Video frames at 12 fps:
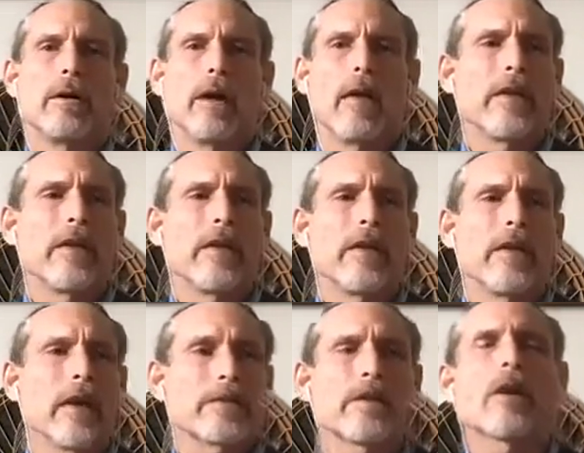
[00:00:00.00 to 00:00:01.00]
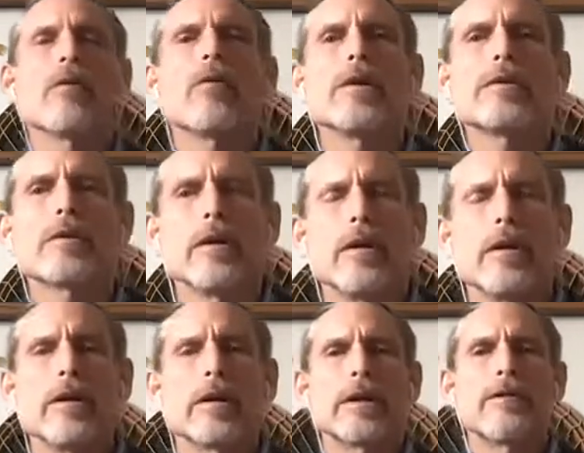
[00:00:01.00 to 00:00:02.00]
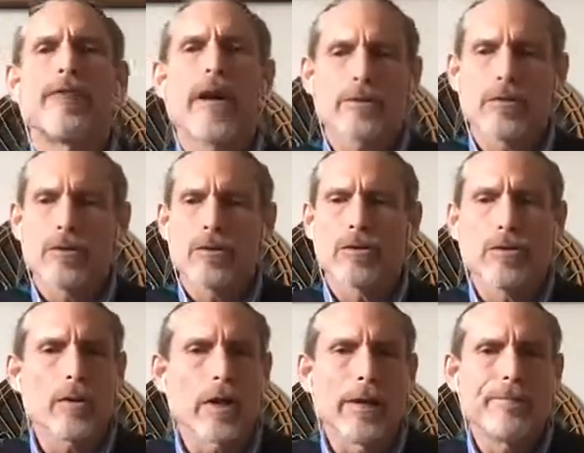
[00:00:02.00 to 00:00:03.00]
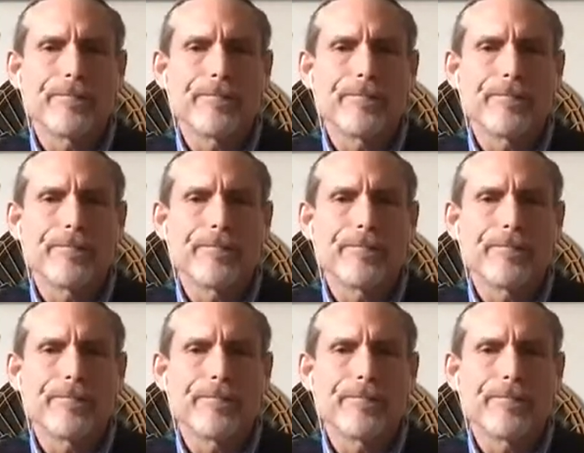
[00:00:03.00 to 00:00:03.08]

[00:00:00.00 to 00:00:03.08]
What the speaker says: And that's not always a facile journey.